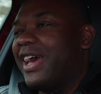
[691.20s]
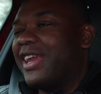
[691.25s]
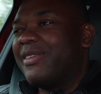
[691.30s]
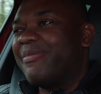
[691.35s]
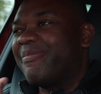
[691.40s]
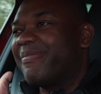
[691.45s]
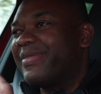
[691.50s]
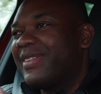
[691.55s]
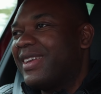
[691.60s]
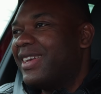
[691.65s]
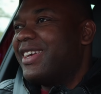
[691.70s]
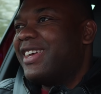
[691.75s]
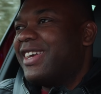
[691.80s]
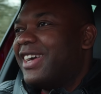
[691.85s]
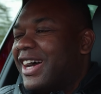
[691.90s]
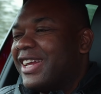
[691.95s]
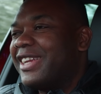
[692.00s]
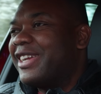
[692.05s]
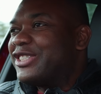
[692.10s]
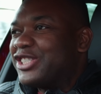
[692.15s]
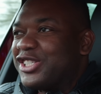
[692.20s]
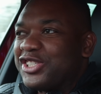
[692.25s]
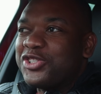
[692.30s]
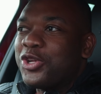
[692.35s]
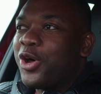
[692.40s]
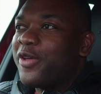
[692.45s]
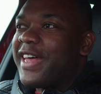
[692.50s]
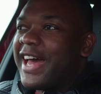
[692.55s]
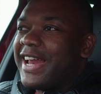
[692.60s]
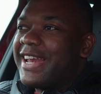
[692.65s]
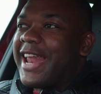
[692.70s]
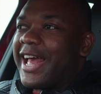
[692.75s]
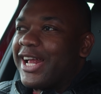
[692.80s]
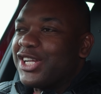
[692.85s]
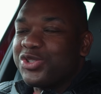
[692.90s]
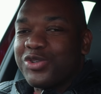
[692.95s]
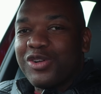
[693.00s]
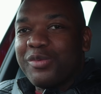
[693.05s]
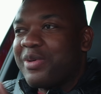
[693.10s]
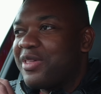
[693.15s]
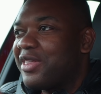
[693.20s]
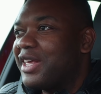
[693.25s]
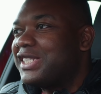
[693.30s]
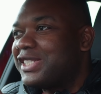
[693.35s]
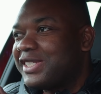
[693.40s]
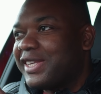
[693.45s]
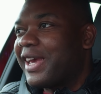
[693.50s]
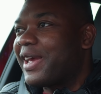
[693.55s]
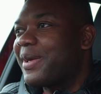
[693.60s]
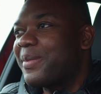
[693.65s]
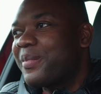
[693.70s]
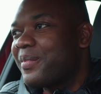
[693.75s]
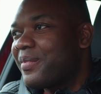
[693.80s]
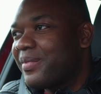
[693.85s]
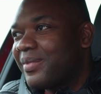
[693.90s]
and just not that natural, but this thing,